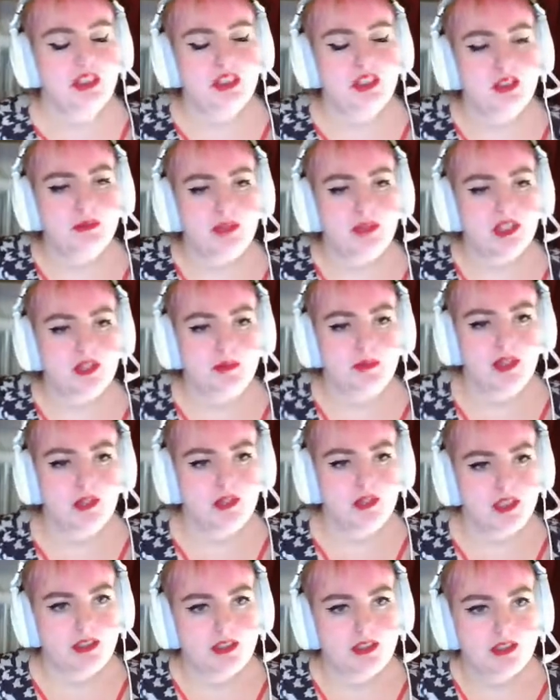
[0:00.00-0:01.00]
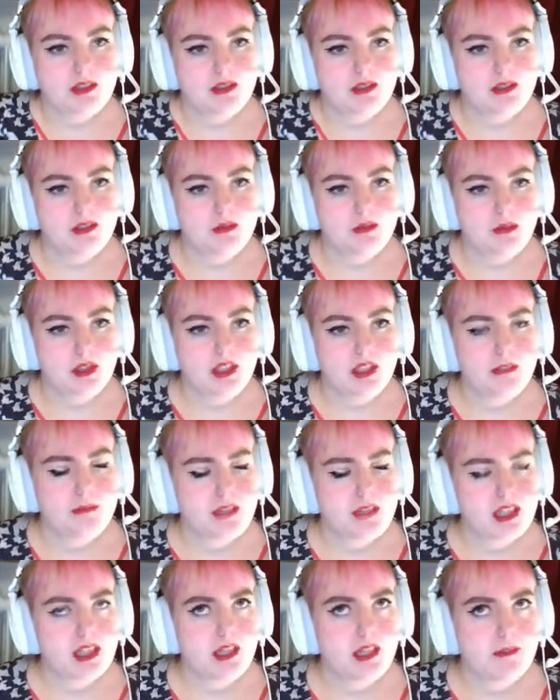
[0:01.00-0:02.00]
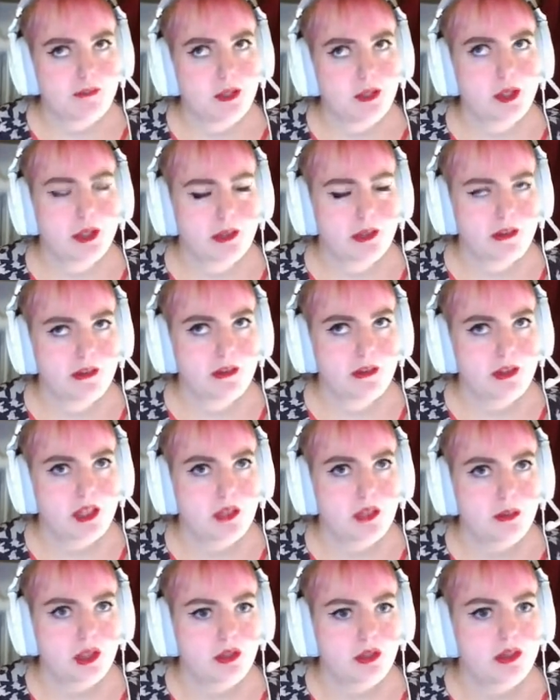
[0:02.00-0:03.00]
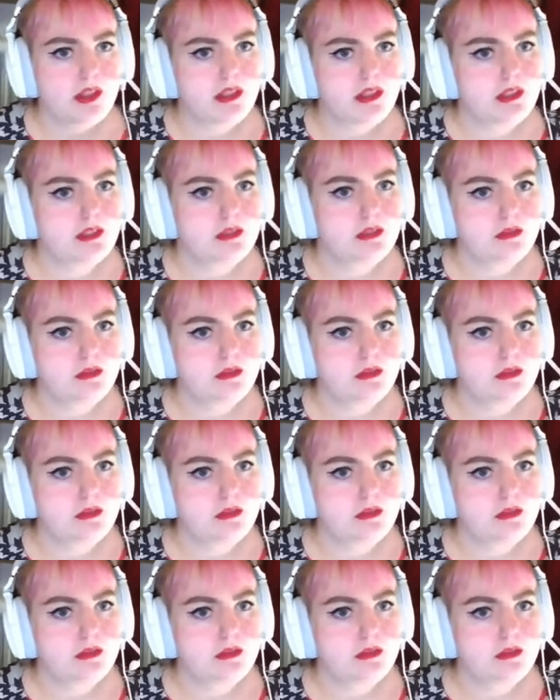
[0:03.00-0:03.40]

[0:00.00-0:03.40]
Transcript: much about it. But I think I've heard about it.